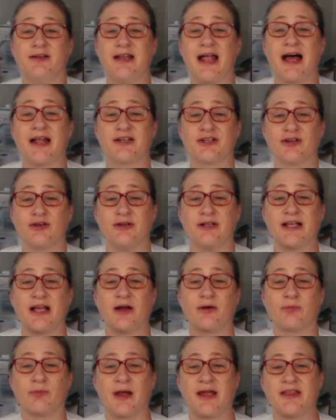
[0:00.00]
not turning
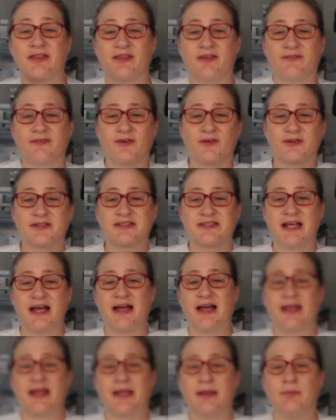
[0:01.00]
out right the first
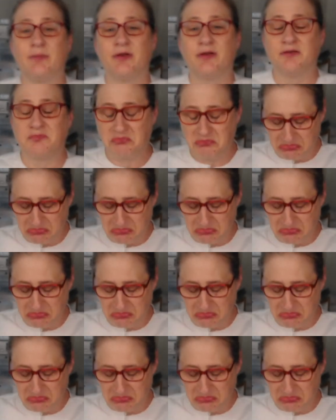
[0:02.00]
time.